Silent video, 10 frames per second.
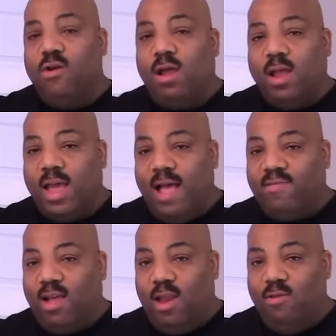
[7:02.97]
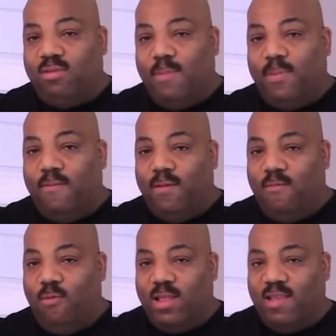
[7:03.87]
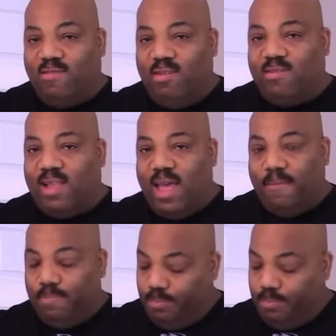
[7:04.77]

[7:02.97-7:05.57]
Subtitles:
you guys a close up of what this looks like.